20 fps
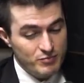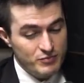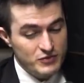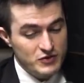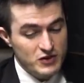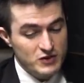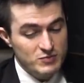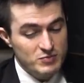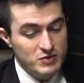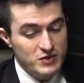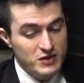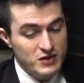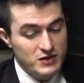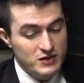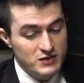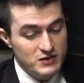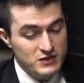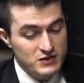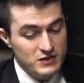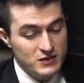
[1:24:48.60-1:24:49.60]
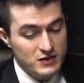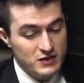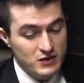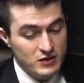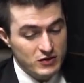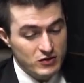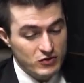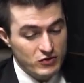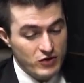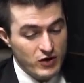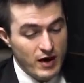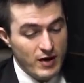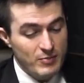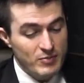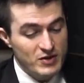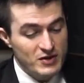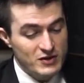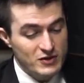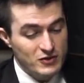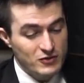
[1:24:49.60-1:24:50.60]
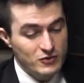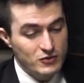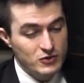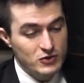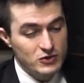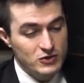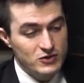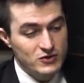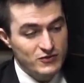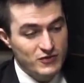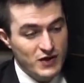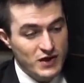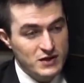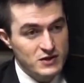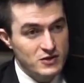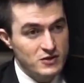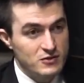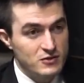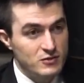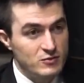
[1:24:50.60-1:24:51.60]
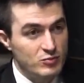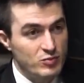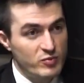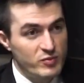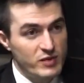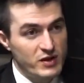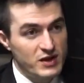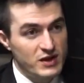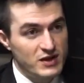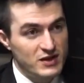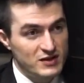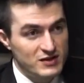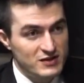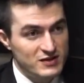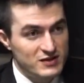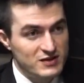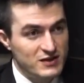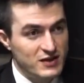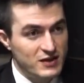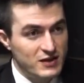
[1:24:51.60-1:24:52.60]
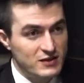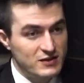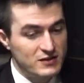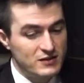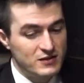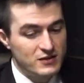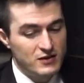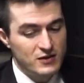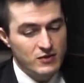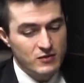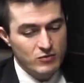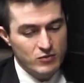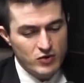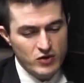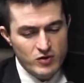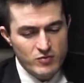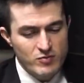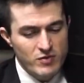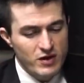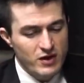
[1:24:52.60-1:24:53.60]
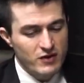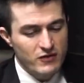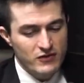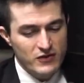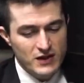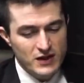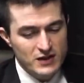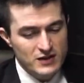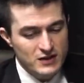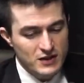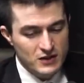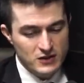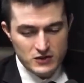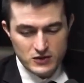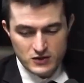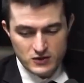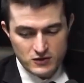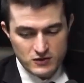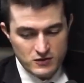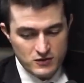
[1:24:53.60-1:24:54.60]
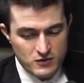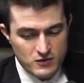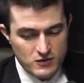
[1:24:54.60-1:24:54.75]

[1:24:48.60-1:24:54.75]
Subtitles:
just because the crappy solution is faster to implement and it sticks. What do you make of that tension?